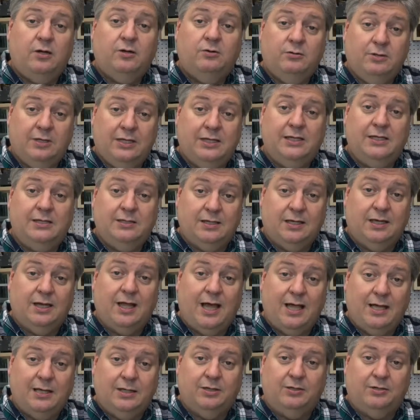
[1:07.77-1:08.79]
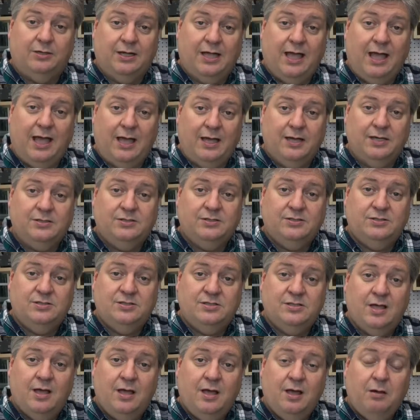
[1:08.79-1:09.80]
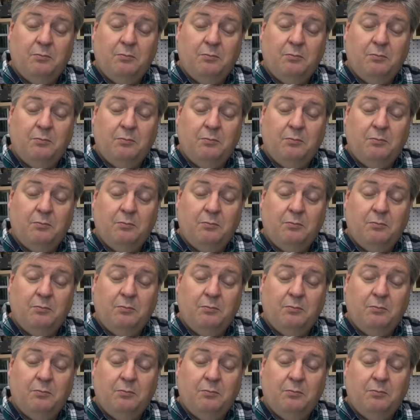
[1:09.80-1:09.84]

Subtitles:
only delight your guests,